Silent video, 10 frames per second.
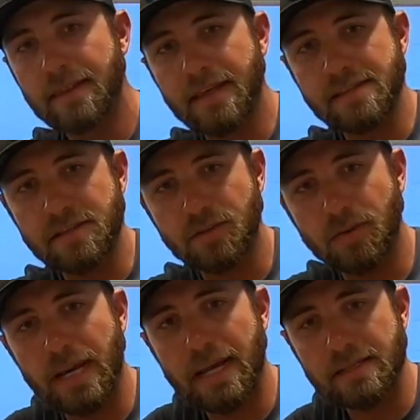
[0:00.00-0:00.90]
That's a
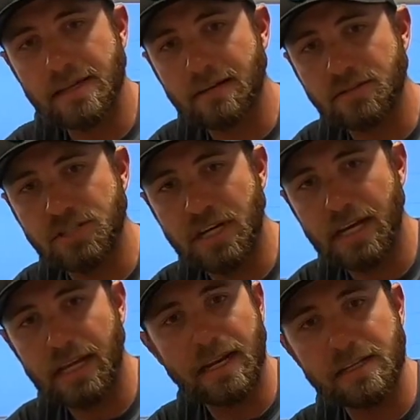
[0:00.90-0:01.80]
3/8 ounce
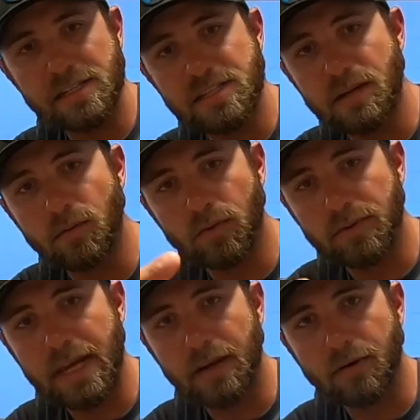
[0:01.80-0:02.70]
jig, and I just didn't want
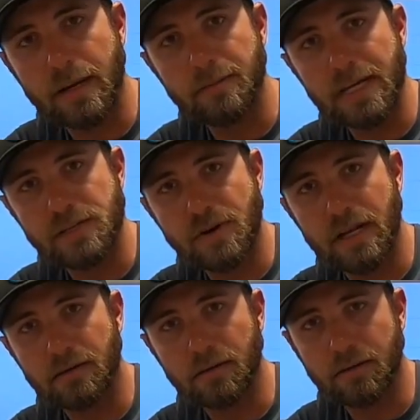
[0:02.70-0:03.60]
that great big
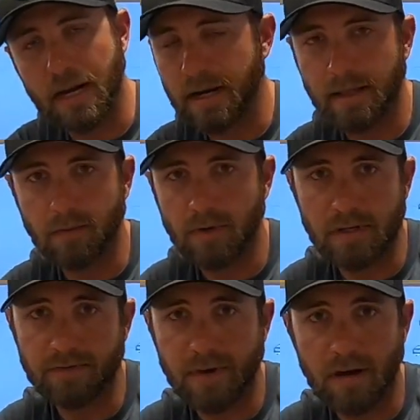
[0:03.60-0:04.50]
trailer on there. I didn't
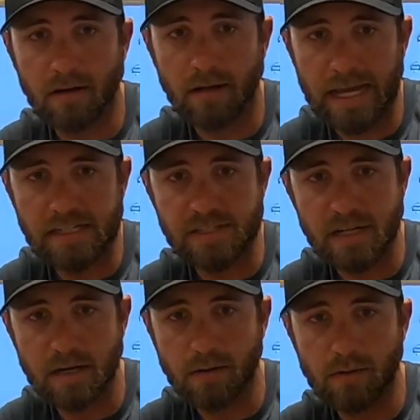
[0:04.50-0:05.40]
want it to fall as
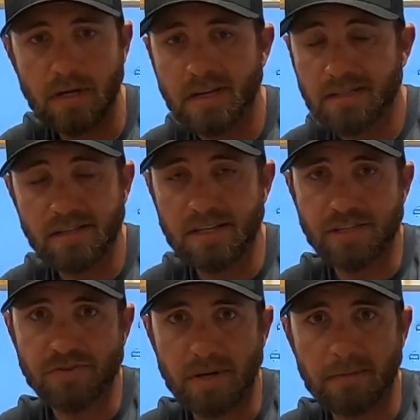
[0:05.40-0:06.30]
slow, so I
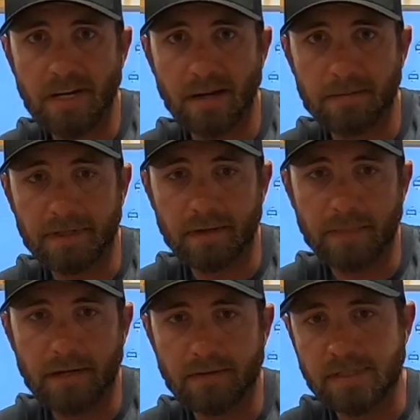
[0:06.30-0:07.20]
just trimmed it up a little
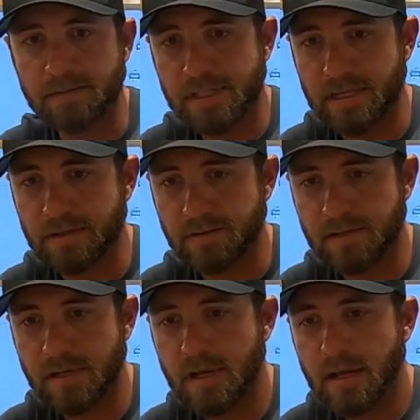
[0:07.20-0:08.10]
bit with some
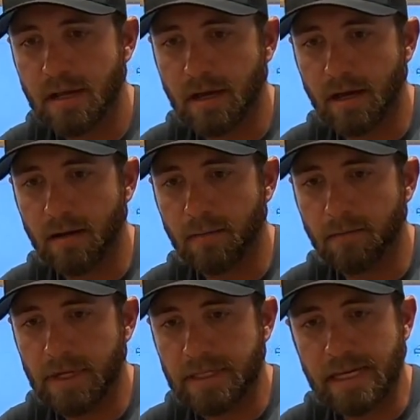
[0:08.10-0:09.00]
scissors.
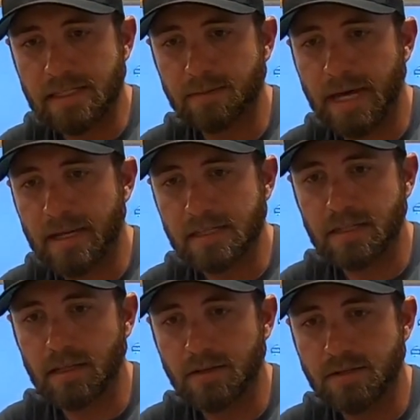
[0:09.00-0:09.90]
But that's about as
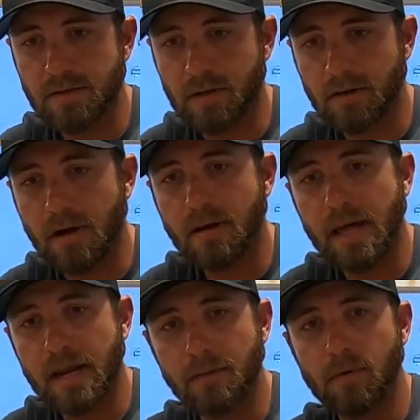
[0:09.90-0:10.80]
close to a
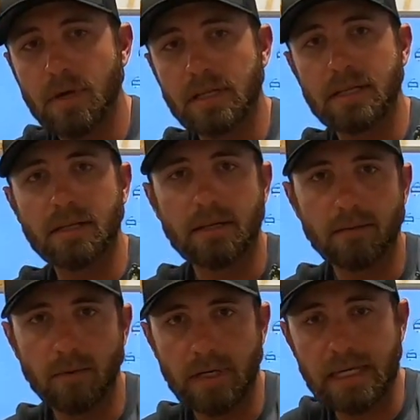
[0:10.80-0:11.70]
crawdad, and
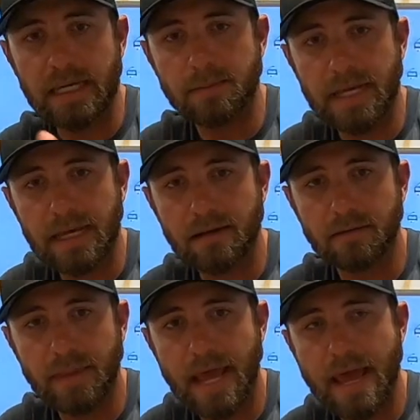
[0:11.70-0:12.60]
what keyed me in
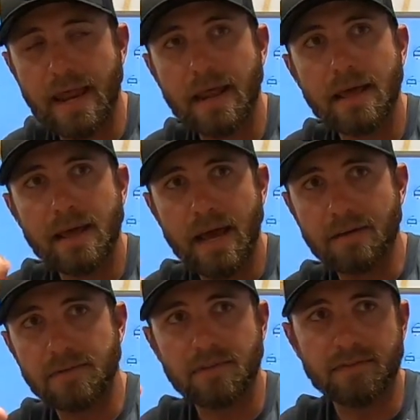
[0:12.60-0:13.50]
on that,
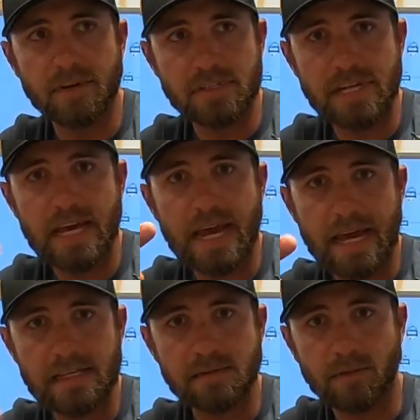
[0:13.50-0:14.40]
after the first day I
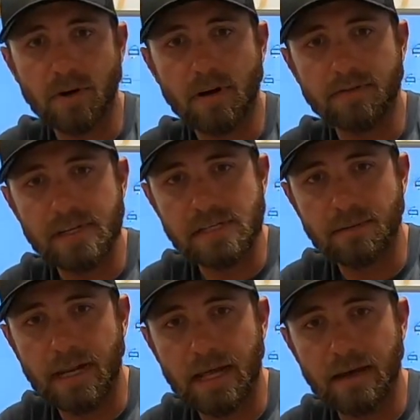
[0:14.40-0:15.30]
had some crawfish in
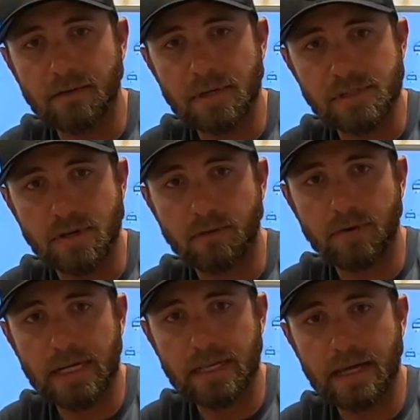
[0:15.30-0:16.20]
my live well, so I
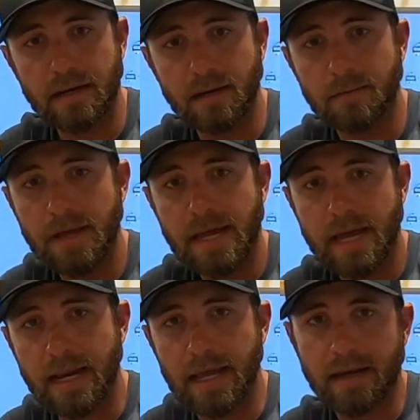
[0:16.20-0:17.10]
rigged that up,
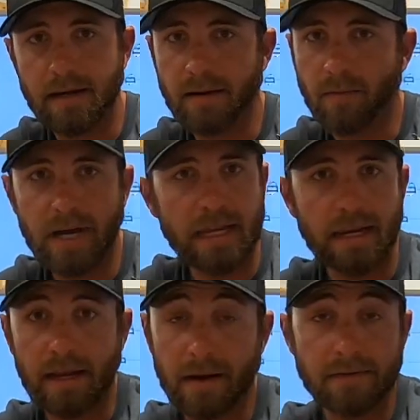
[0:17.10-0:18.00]
and I ended up weighing
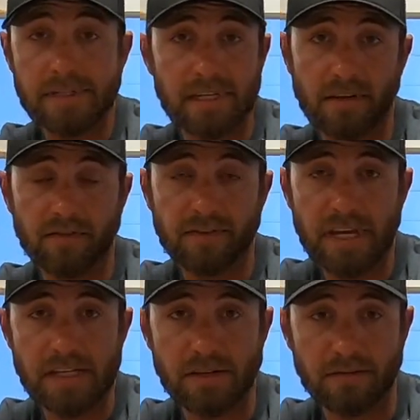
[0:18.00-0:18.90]
in every single
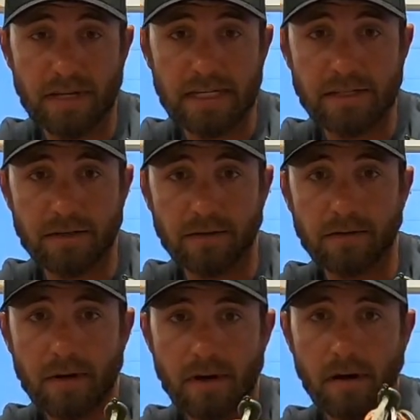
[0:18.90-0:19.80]
fish on day
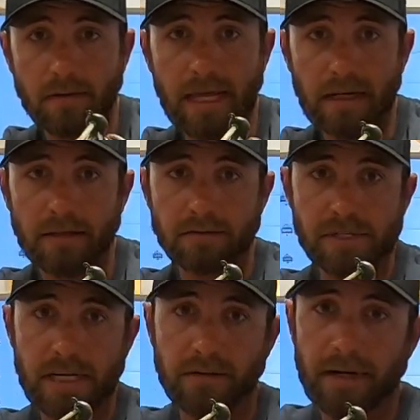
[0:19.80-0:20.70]
2 on that little
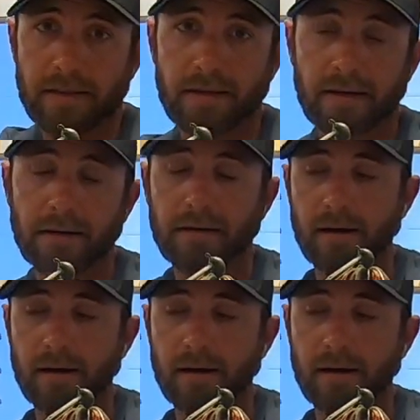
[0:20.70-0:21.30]
jig right there.